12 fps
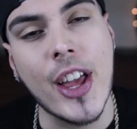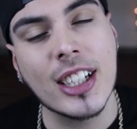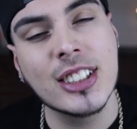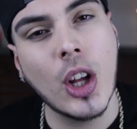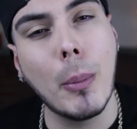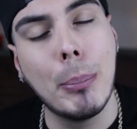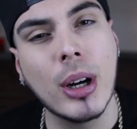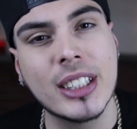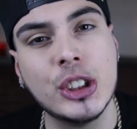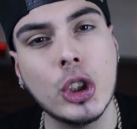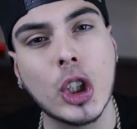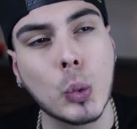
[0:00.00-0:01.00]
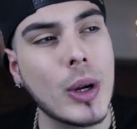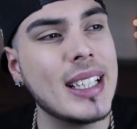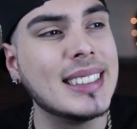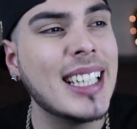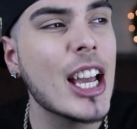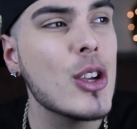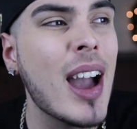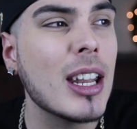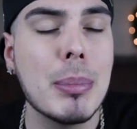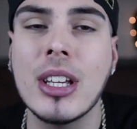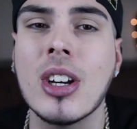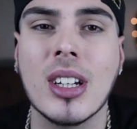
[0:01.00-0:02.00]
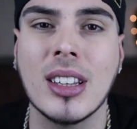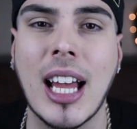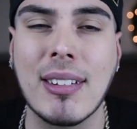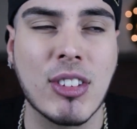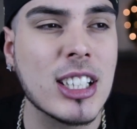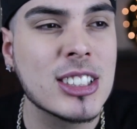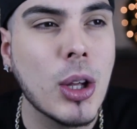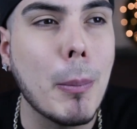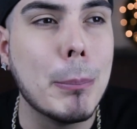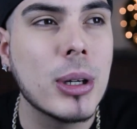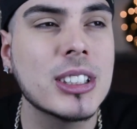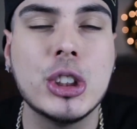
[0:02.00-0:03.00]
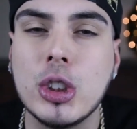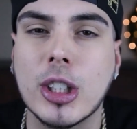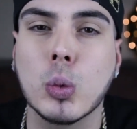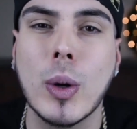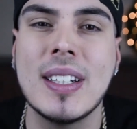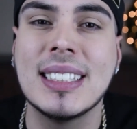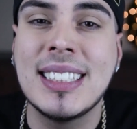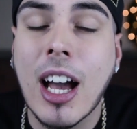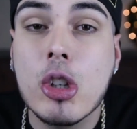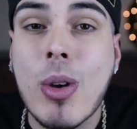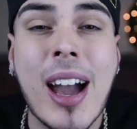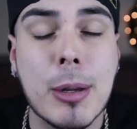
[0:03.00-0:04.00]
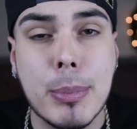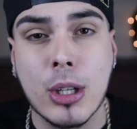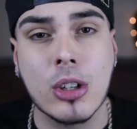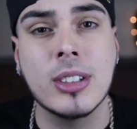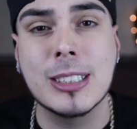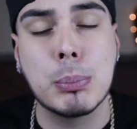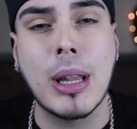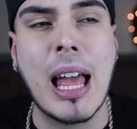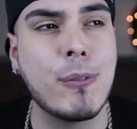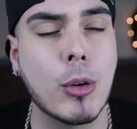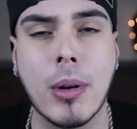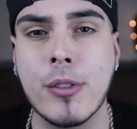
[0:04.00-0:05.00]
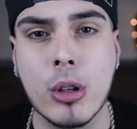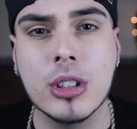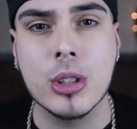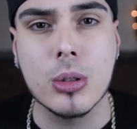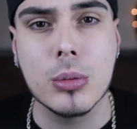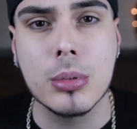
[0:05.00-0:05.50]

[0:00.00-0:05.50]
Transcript: There's no book that you can read to tell you how to be good in life. There's no book that you can read to tell you how to be good on this platform of YouTube.